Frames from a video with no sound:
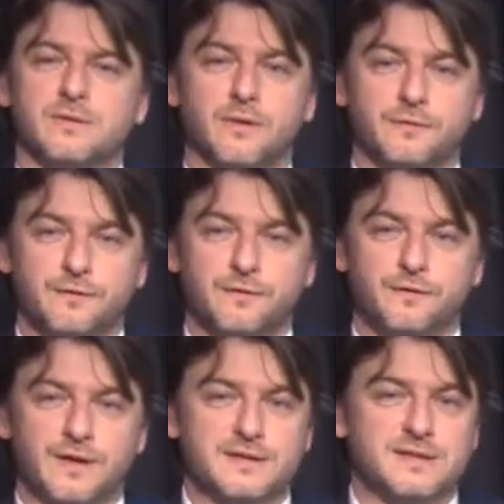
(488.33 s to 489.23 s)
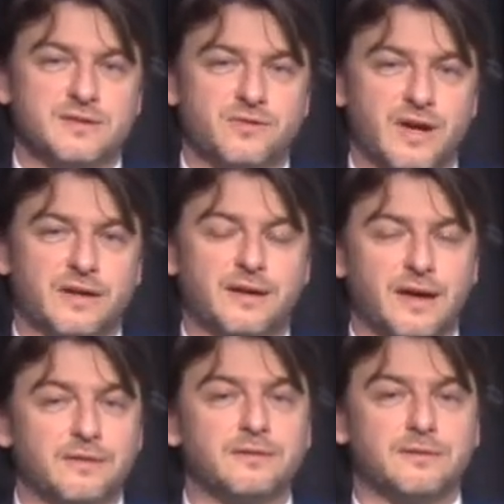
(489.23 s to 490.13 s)
of fast-track
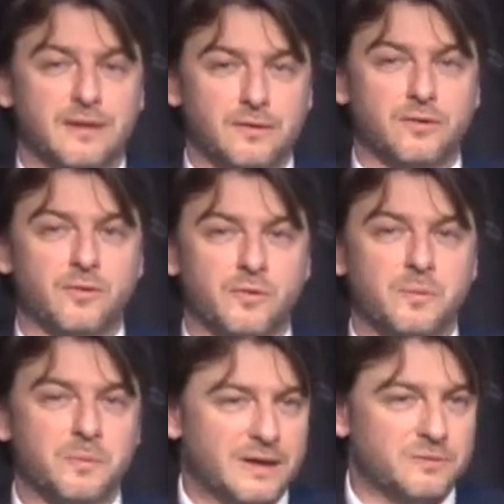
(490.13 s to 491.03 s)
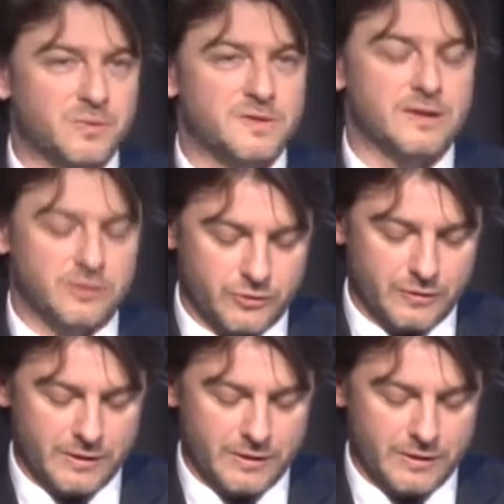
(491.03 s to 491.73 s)
and tailor-made procedure.